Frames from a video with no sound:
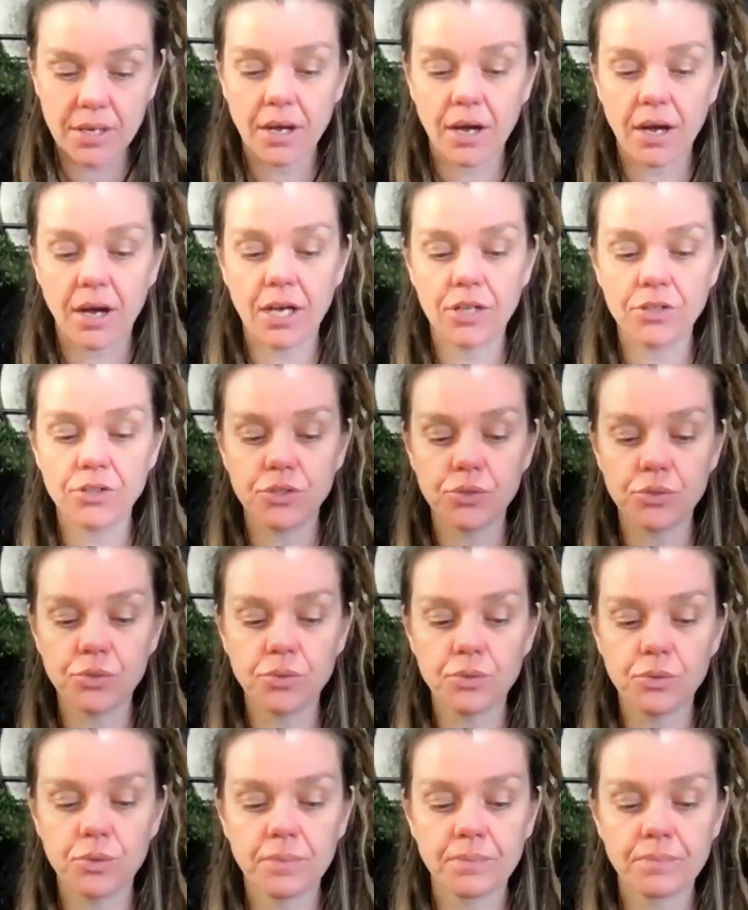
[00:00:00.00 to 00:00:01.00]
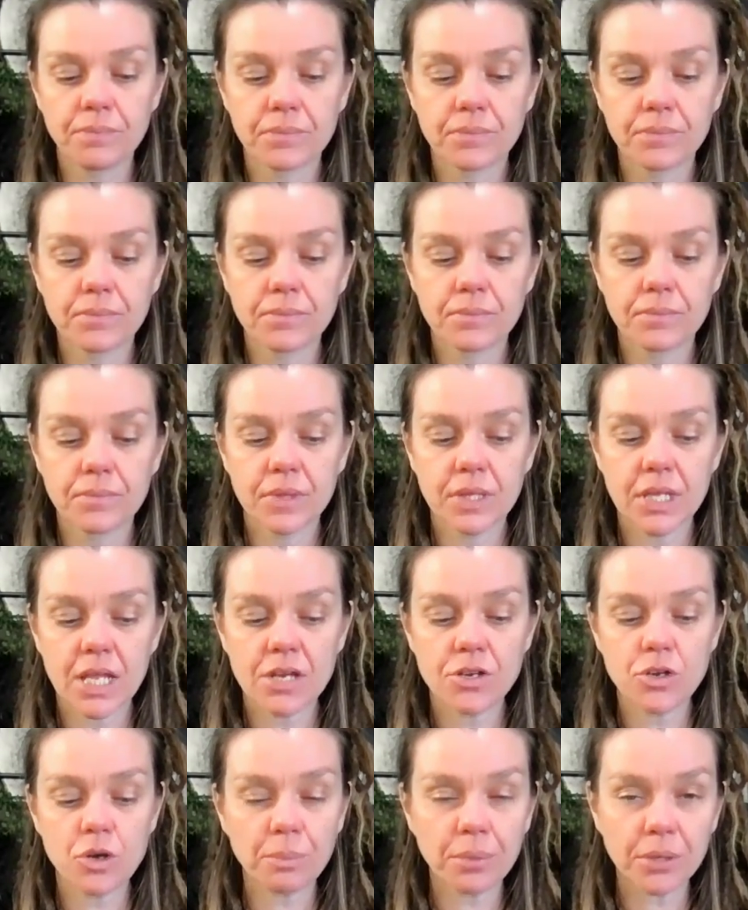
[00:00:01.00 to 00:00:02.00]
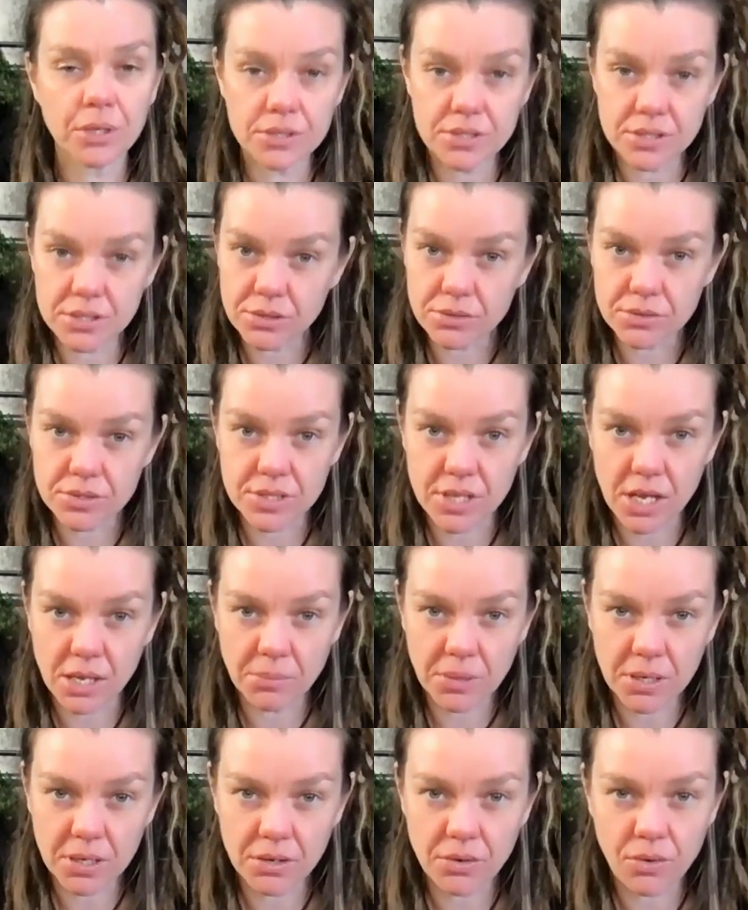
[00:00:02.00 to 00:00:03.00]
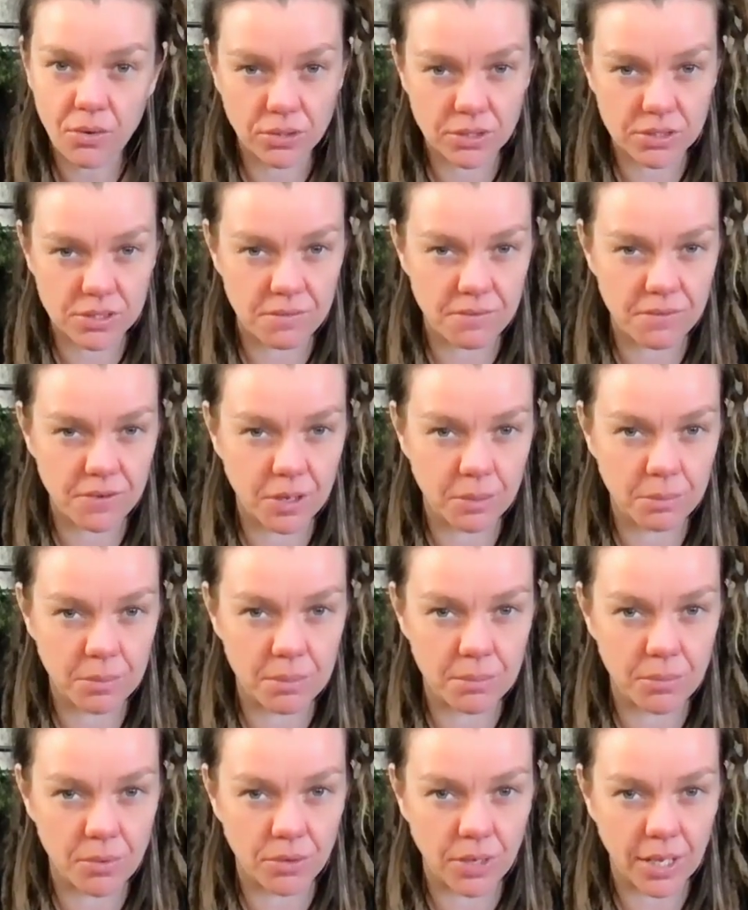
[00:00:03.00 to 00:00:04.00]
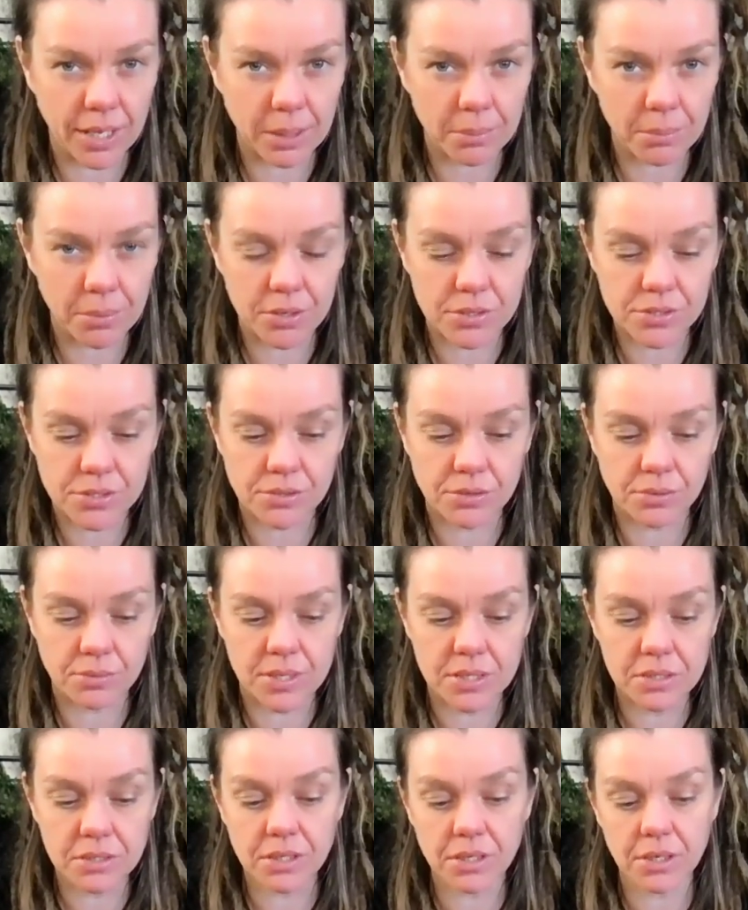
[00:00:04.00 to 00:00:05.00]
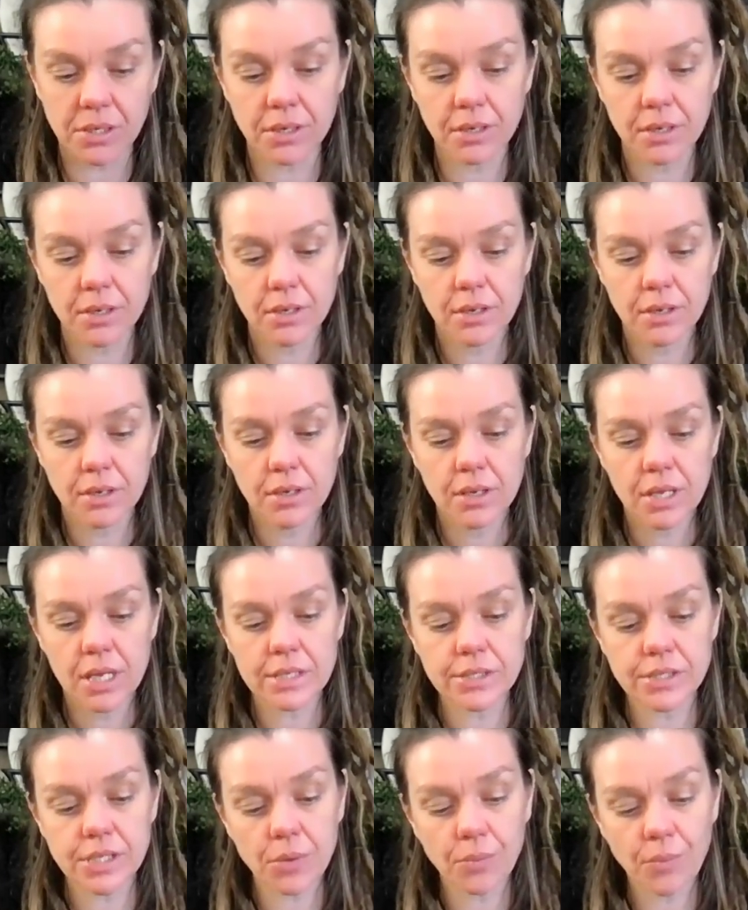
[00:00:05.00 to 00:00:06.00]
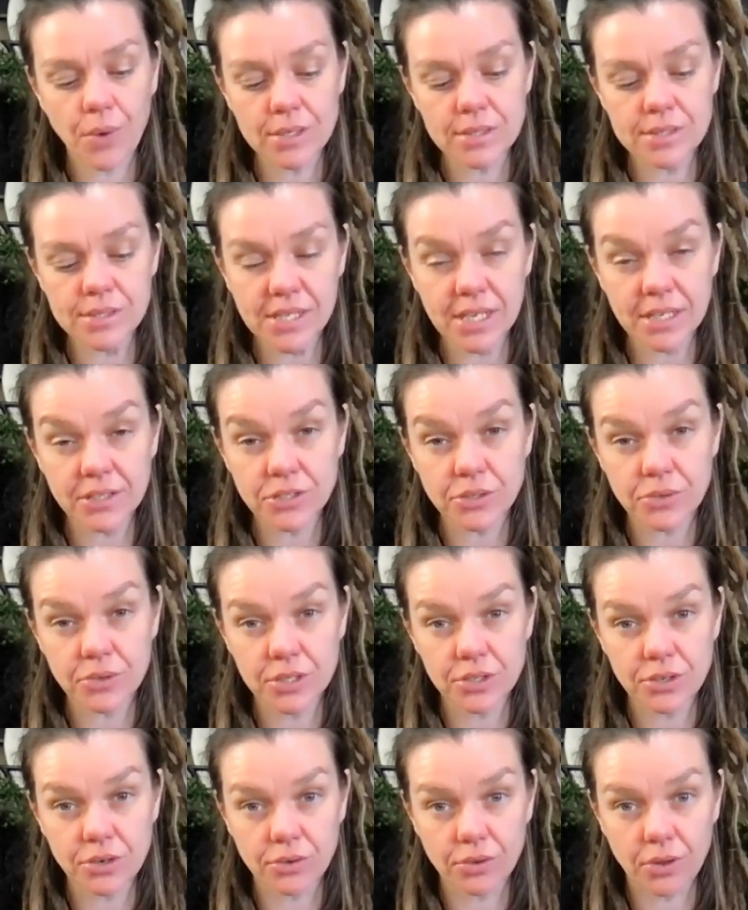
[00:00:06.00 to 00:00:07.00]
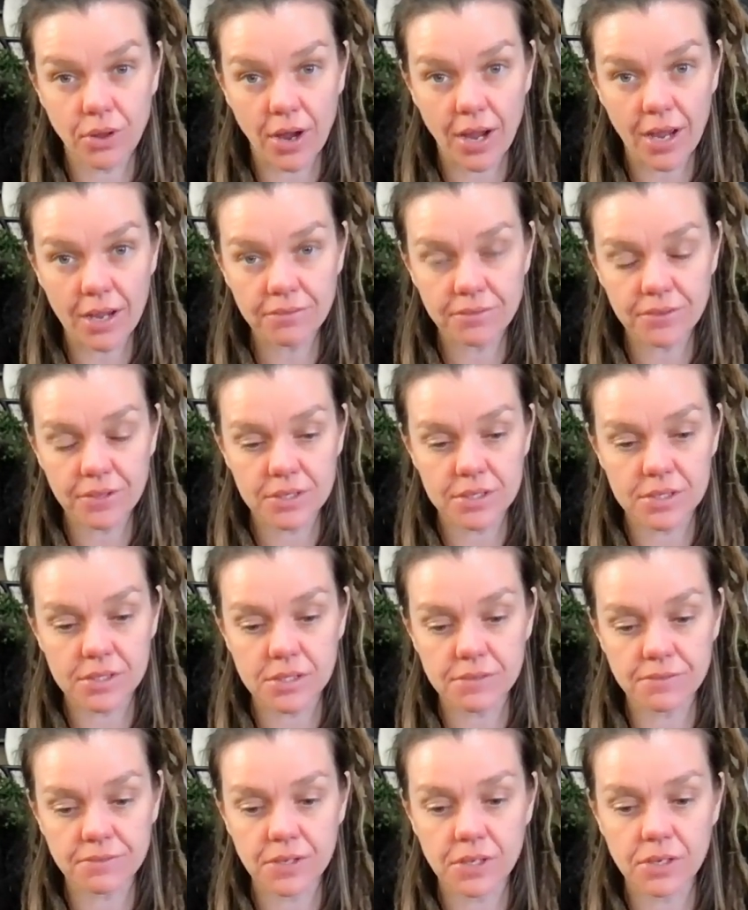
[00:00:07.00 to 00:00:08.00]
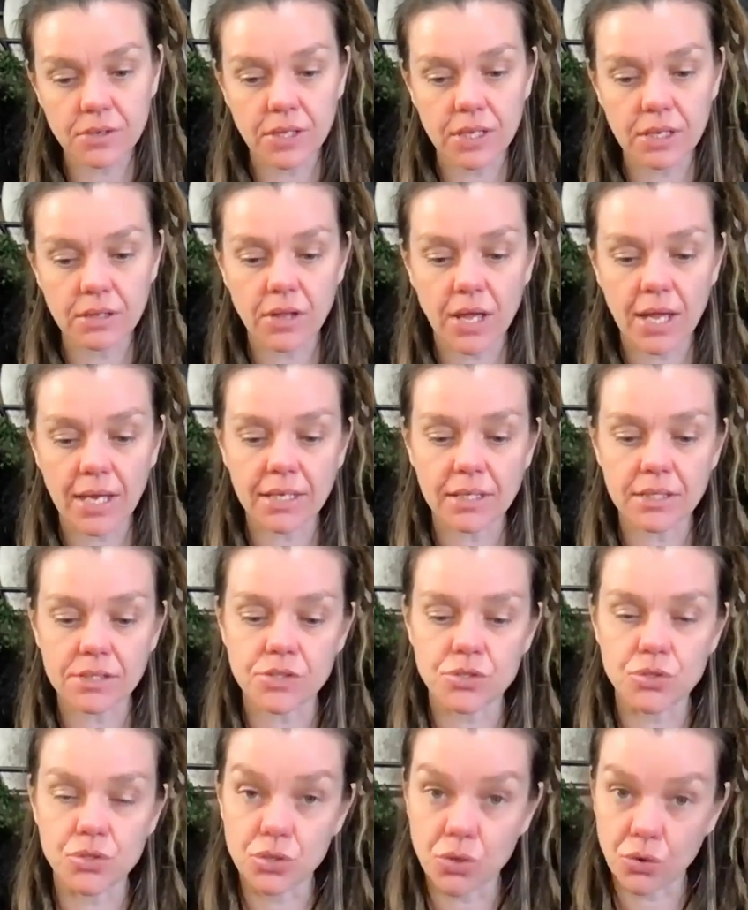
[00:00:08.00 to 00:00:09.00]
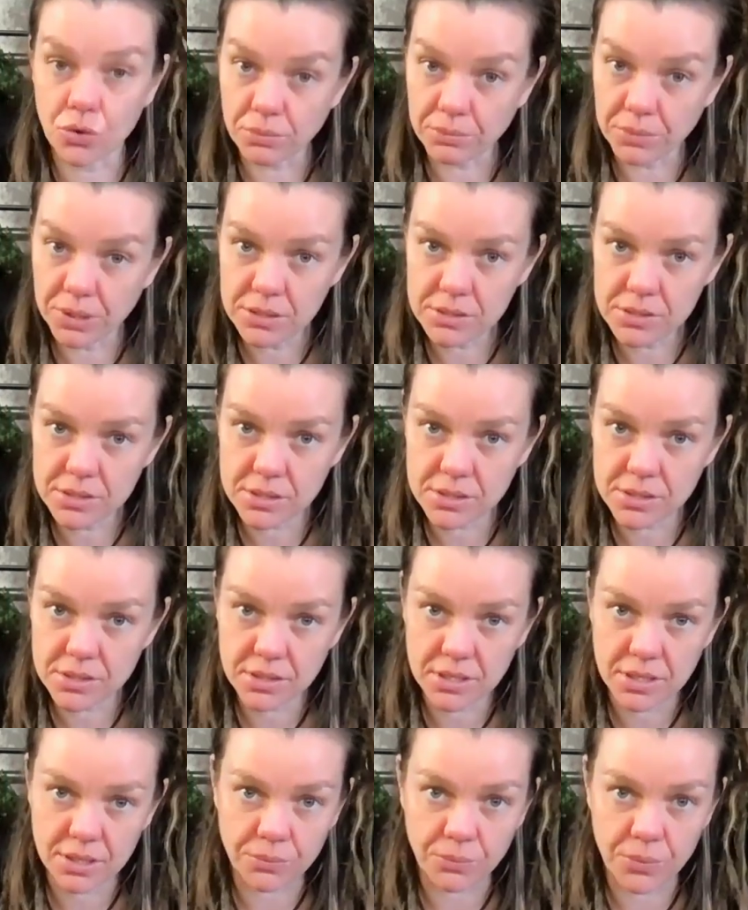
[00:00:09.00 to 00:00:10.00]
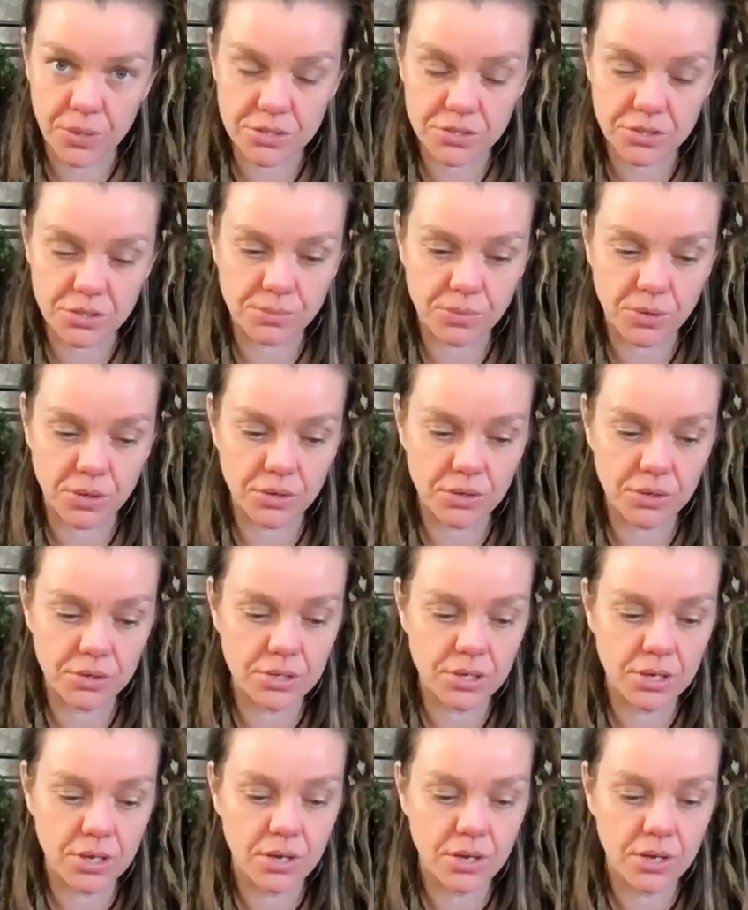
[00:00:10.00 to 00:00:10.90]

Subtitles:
Are you in your personal summer, or does it feel a bit more like a personal winter? Is there one sector in your life that is feeling like it's dormant in winter mode?